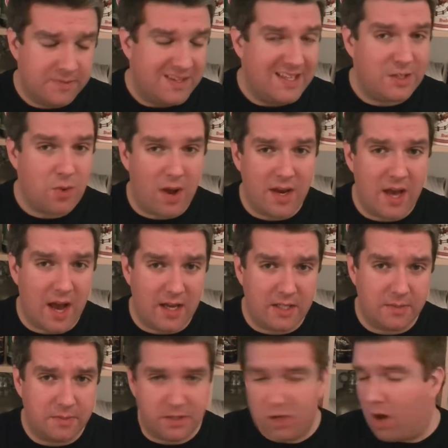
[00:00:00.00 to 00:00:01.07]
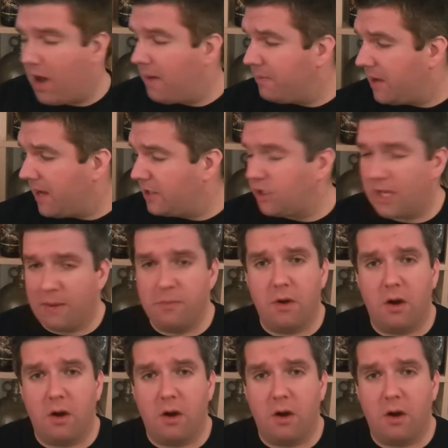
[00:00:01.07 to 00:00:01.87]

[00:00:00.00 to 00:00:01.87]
It's quite nice. I'm